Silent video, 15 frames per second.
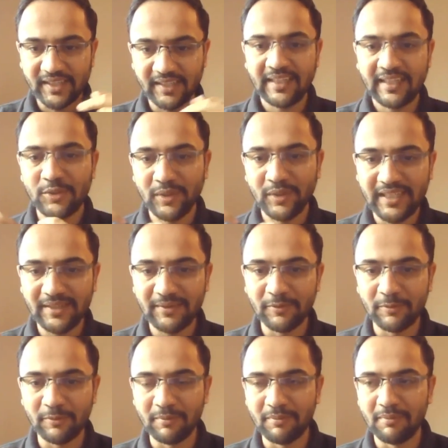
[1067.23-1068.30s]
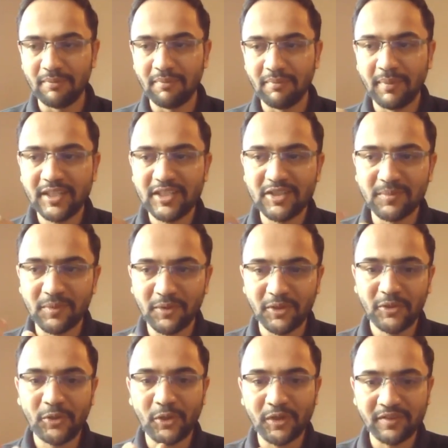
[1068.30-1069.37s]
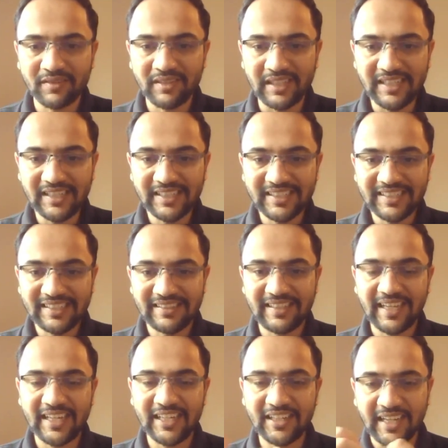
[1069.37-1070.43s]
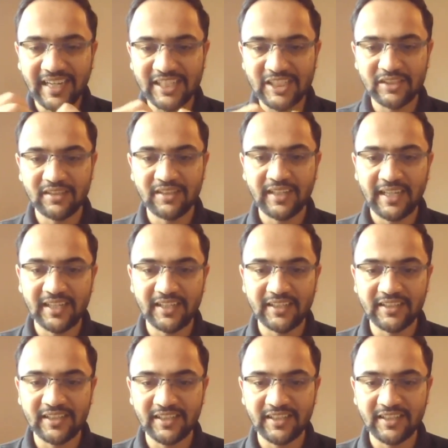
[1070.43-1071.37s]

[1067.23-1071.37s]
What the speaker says: is actually much more costly than the